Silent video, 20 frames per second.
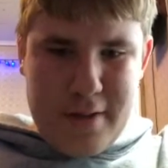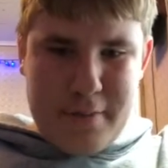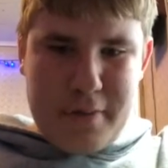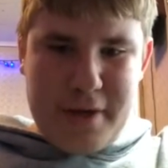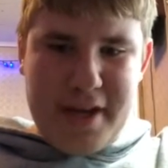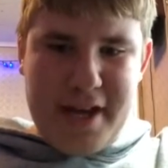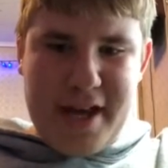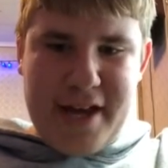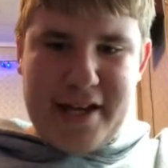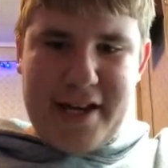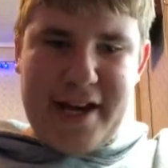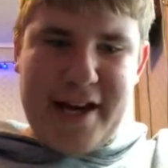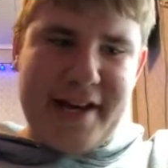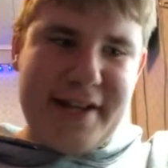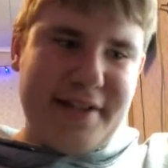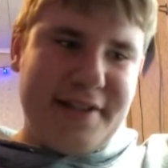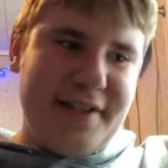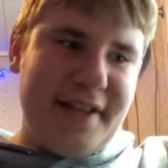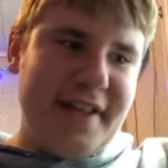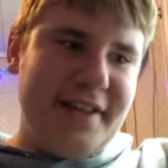But yeah,
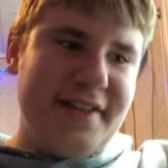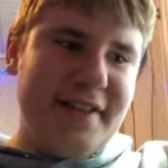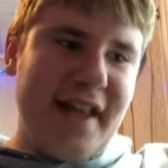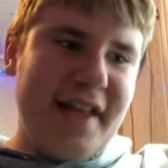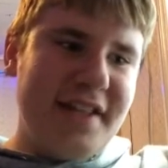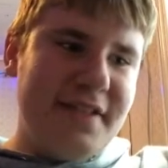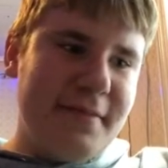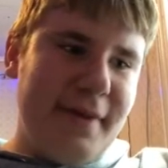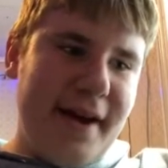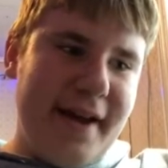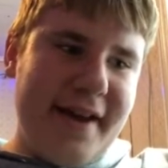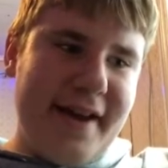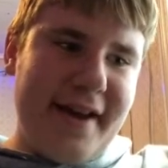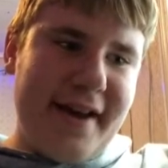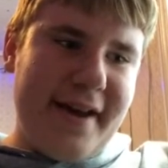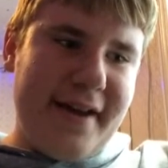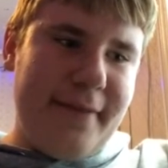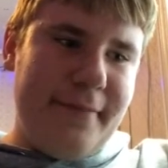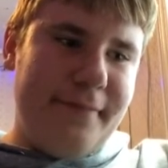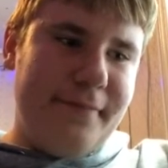guys, that's
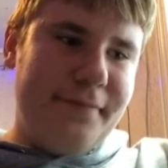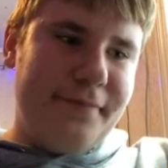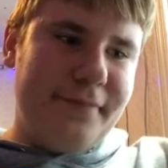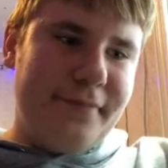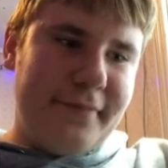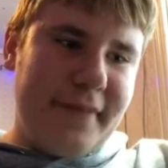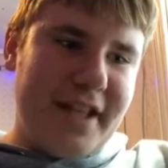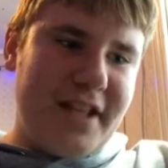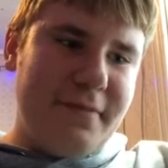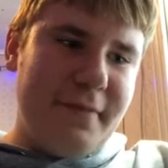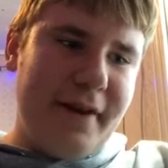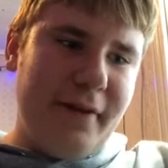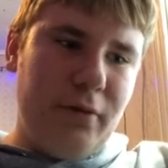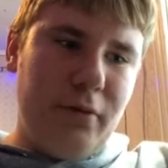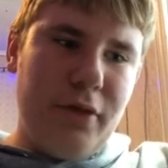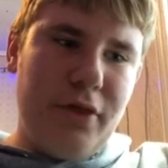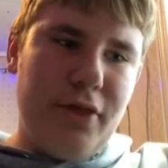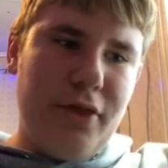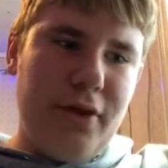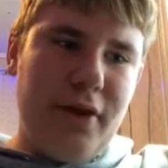my
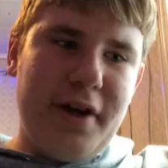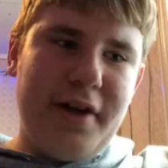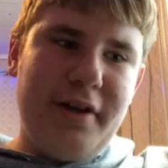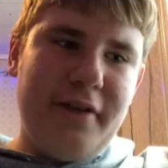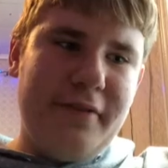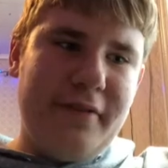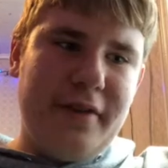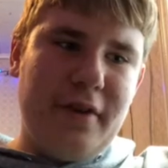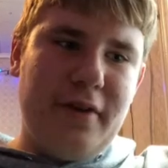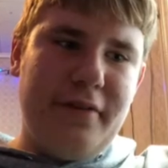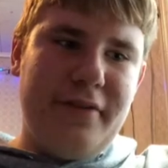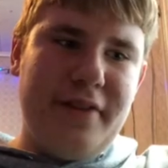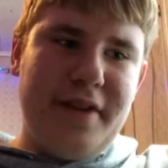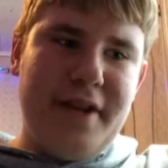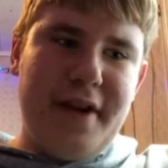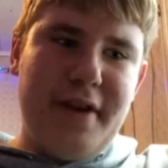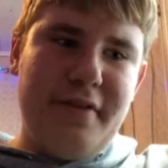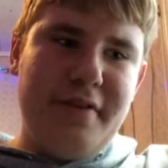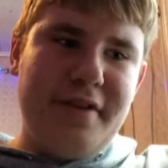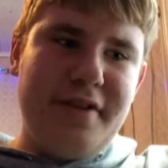whole thought of the
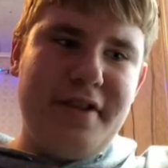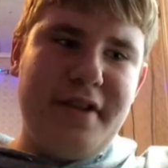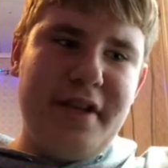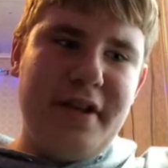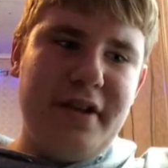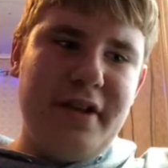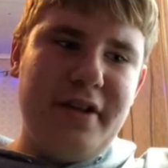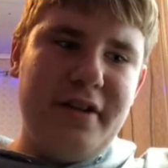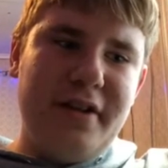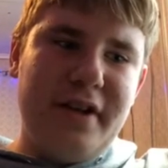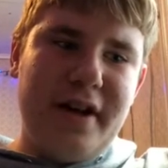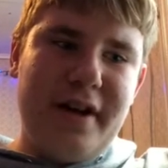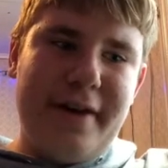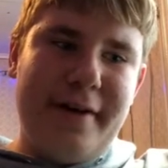year this year.